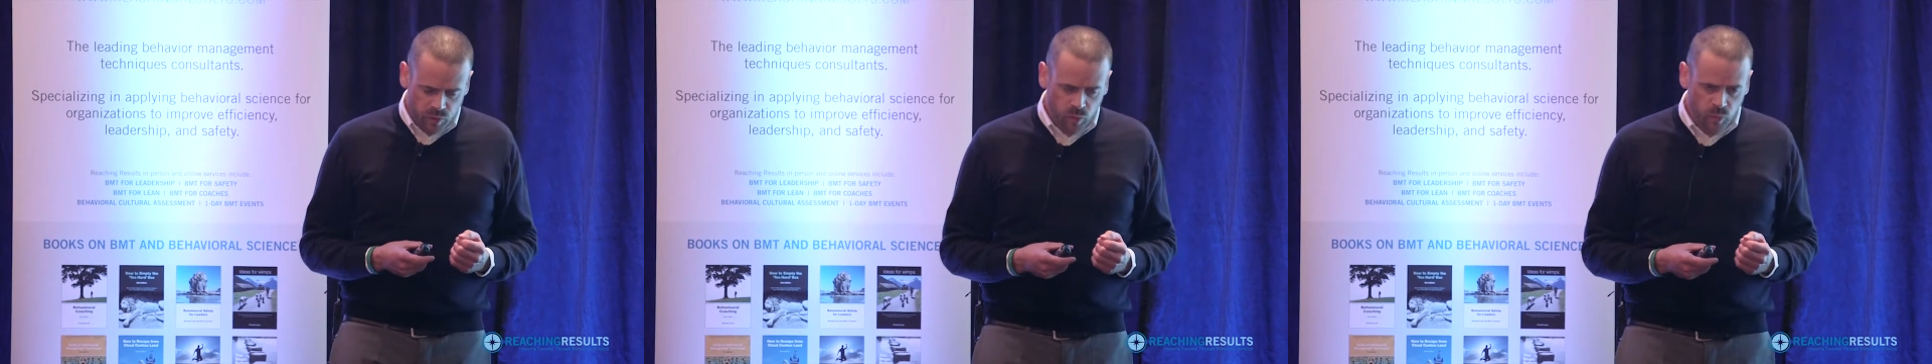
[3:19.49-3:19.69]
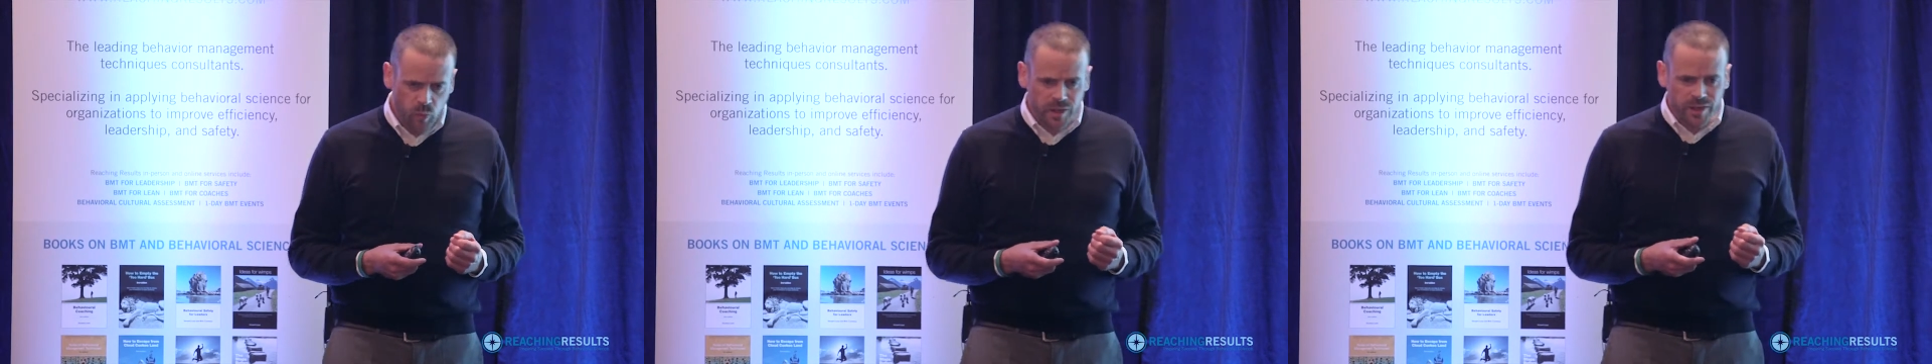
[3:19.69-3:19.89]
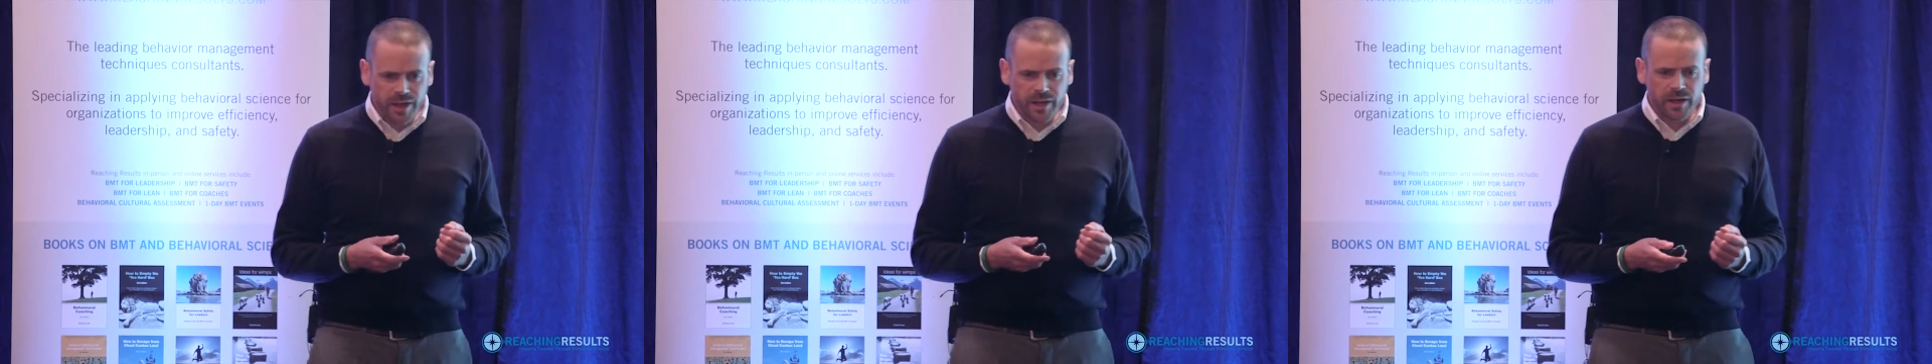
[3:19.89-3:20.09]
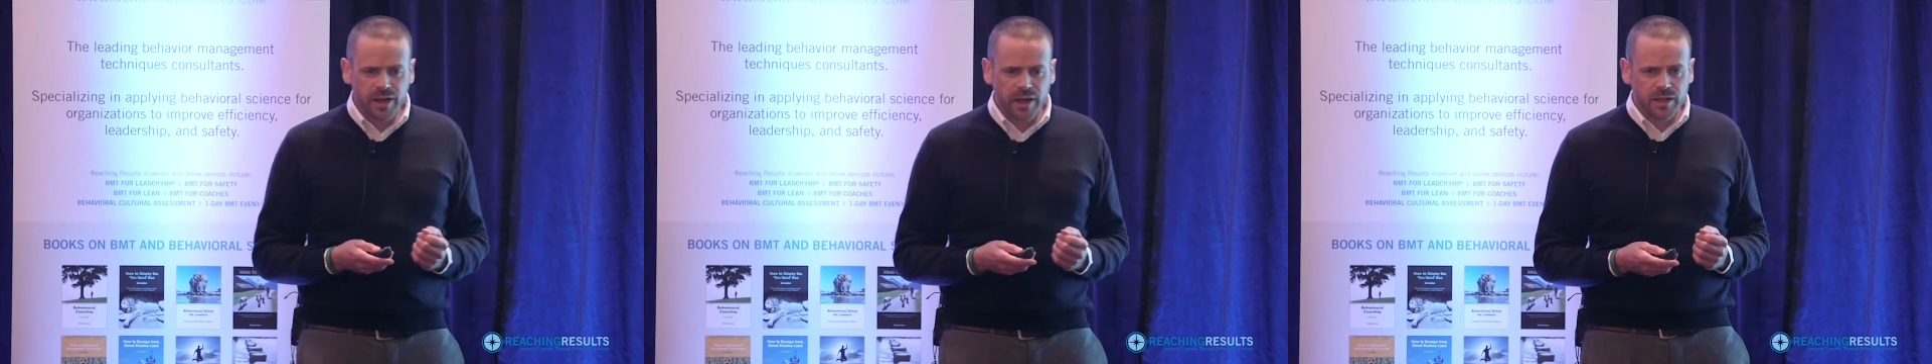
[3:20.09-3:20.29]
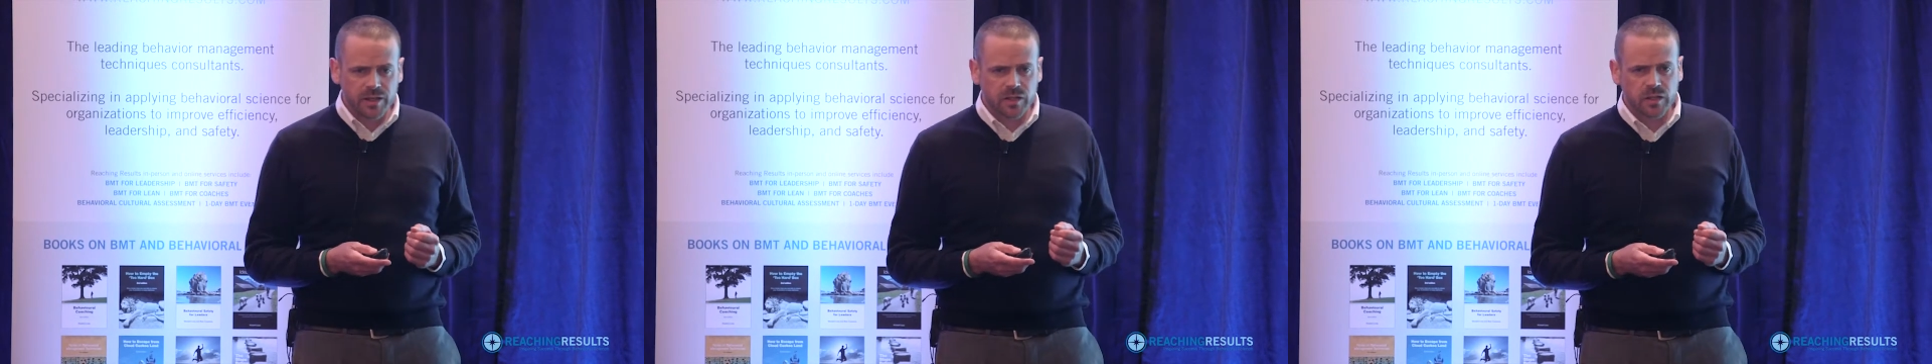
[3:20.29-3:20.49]
We then
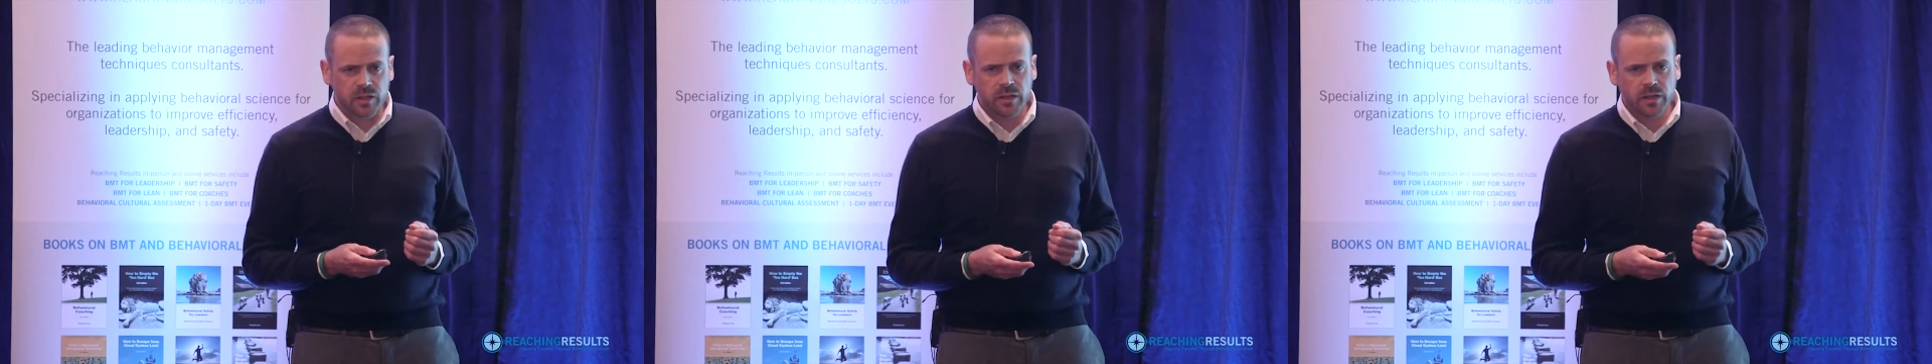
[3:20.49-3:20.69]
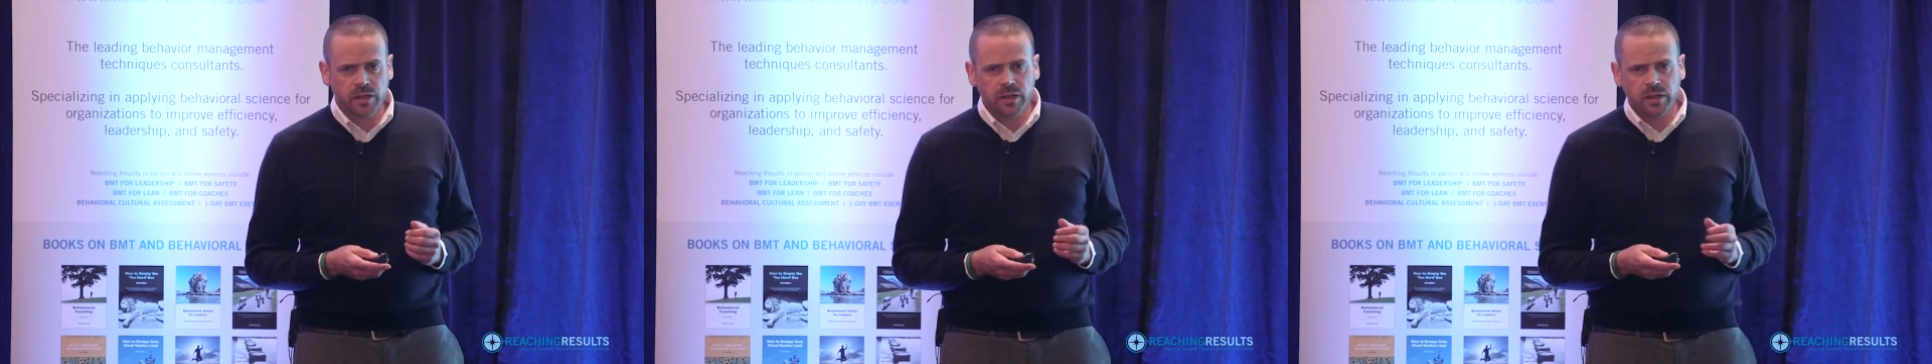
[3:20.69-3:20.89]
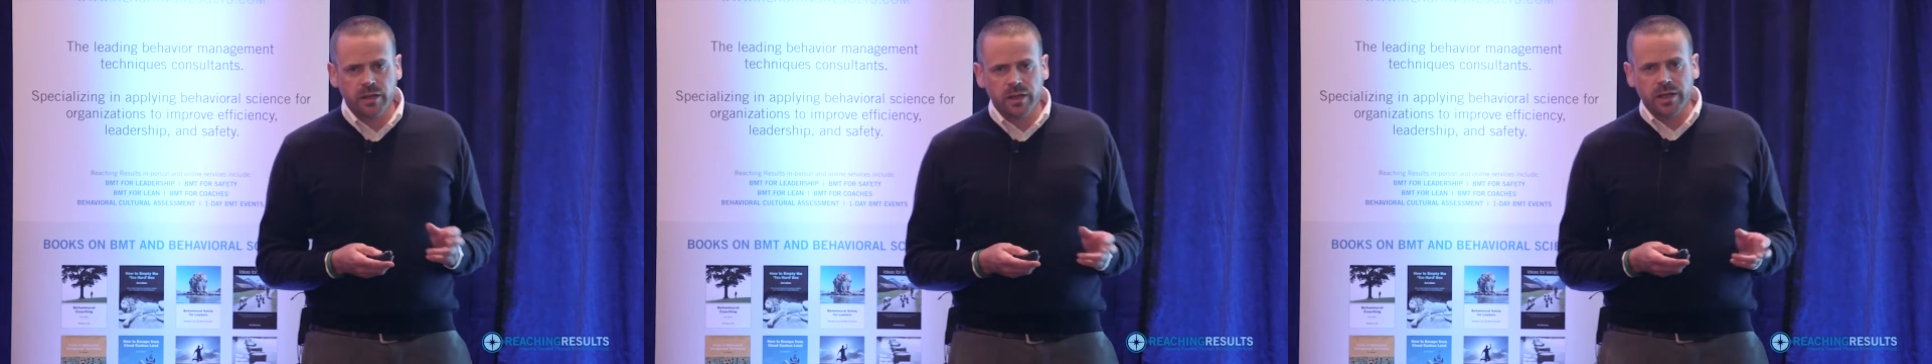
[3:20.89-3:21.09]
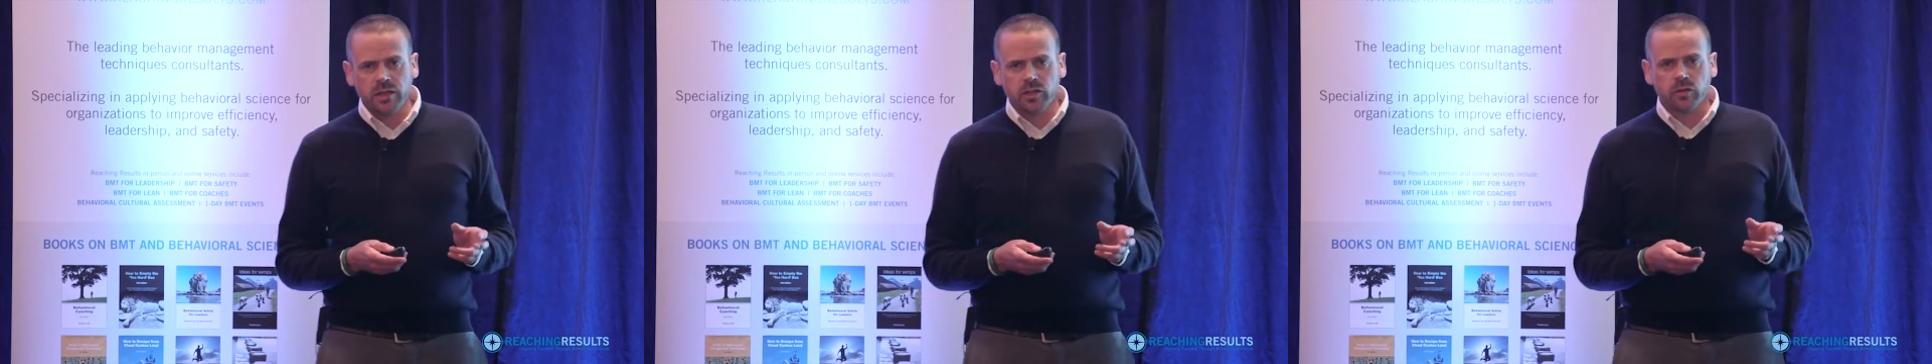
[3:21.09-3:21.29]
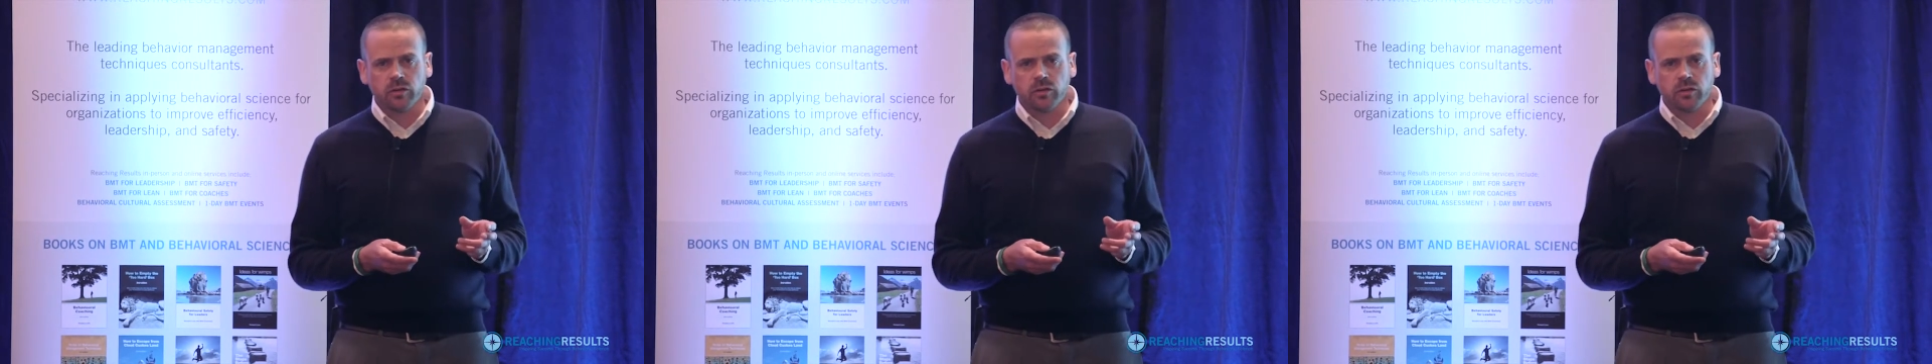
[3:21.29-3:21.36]
ask each